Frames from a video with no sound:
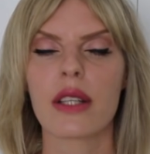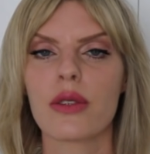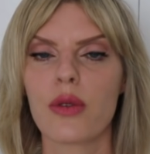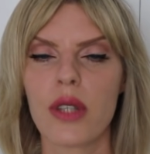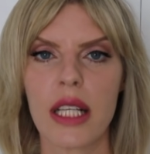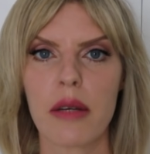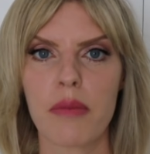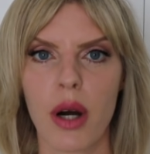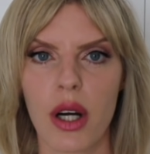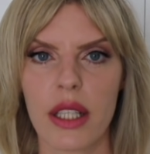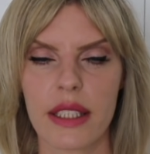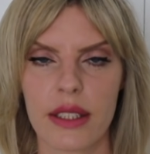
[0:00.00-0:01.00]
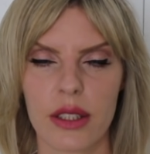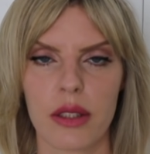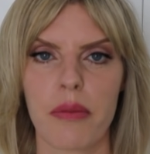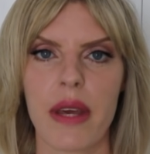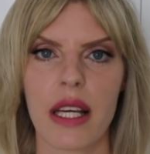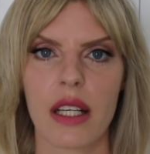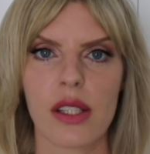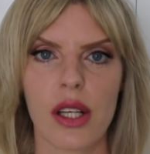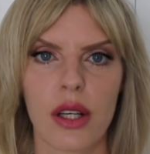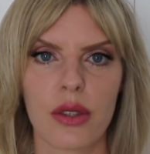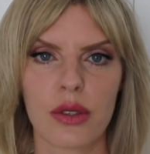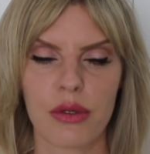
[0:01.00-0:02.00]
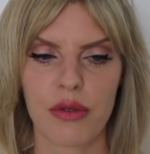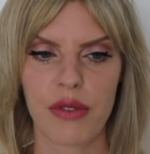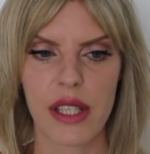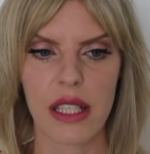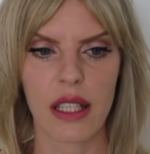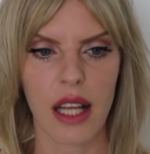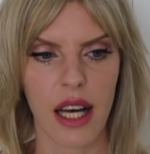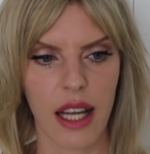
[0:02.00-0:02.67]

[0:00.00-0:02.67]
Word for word: Ignoring part is to make a girl to feel